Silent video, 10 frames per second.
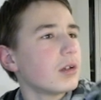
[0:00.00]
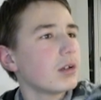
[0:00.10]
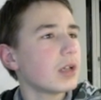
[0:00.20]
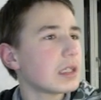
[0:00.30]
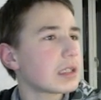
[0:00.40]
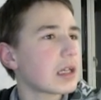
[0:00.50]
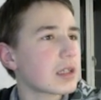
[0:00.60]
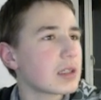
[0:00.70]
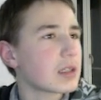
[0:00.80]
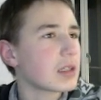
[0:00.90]
Guys,
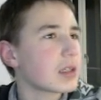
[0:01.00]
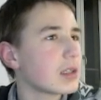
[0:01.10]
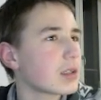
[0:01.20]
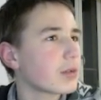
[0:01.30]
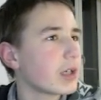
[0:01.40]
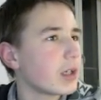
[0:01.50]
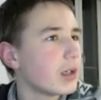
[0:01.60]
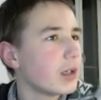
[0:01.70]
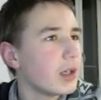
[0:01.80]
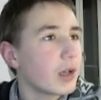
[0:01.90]
quick.
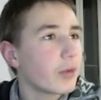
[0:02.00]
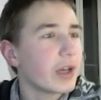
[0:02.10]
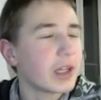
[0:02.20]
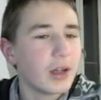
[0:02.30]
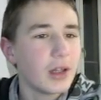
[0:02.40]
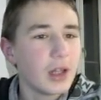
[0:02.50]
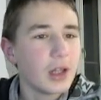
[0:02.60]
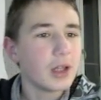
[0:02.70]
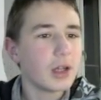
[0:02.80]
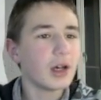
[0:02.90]

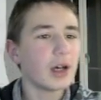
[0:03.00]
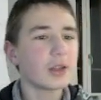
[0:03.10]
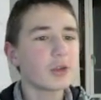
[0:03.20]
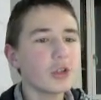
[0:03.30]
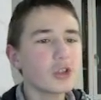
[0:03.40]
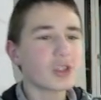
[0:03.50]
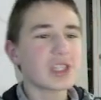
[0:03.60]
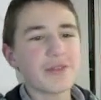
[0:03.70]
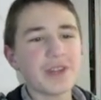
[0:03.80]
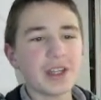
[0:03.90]
Don't choose
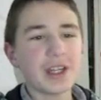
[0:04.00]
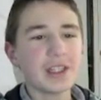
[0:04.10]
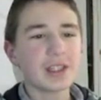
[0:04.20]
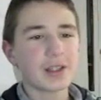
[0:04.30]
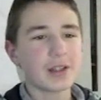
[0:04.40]
7 and 8.